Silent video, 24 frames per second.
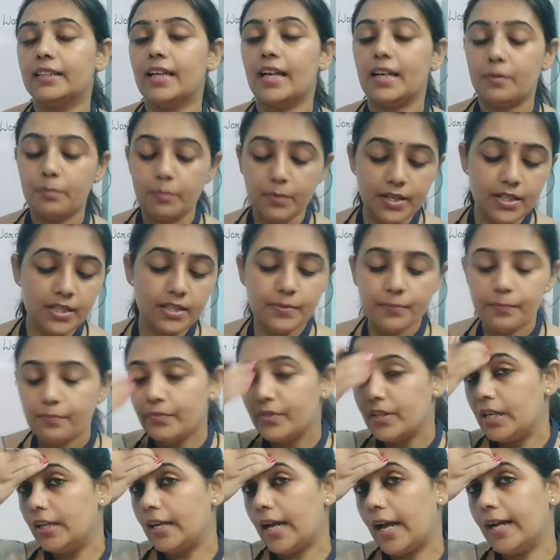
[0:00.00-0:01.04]
That means
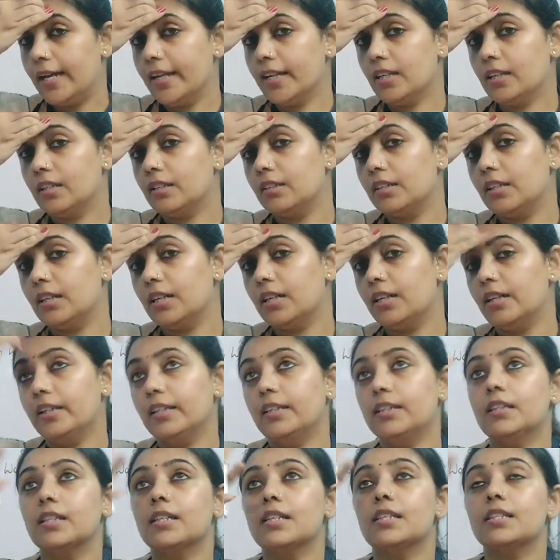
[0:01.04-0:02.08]
like
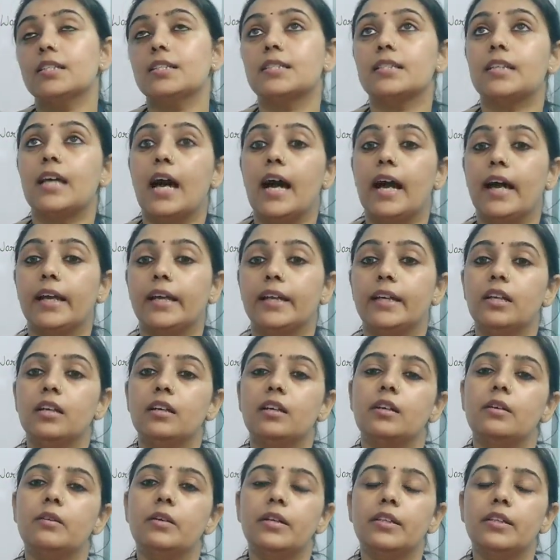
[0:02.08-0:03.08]
in the sky,